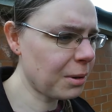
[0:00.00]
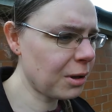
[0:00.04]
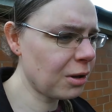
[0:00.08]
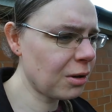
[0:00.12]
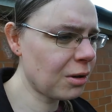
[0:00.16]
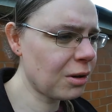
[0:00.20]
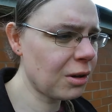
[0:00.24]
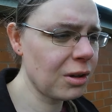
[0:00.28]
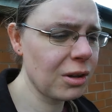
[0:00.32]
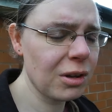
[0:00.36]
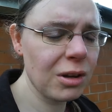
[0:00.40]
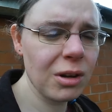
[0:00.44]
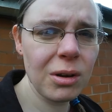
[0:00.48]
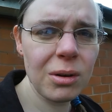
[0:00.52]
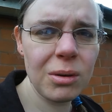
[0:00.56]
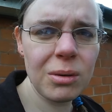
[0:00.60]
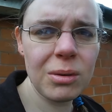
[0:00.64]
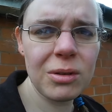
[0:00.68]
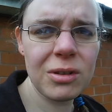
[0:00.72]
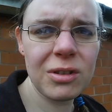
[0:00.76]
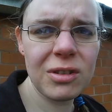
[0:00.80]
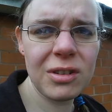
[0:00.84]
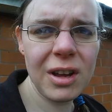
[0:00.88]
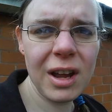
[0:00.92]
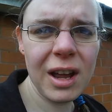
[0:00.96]
but you can
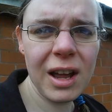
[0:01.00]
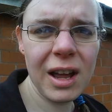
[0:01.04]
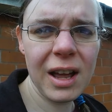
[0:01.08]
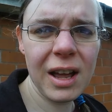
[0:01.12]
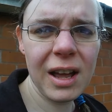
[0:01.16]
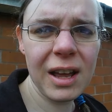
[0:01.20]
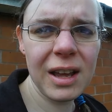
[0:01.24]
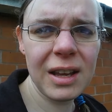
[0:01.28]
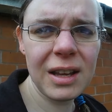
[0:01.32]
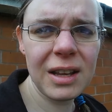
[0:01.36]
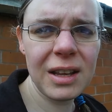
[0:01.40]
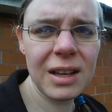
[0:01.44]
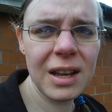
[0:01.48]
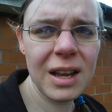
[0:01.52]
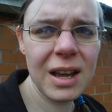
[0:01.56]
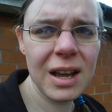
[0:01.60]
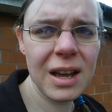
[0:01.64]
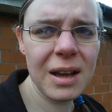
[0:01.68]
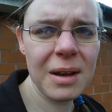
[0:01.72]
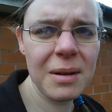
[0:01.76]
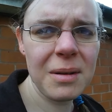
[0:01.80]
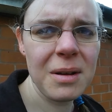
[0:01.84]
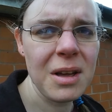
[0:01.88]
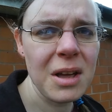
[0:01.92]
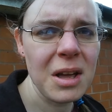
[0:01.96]
use
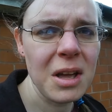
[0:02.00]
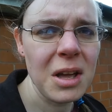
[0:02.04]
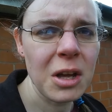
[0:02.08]
a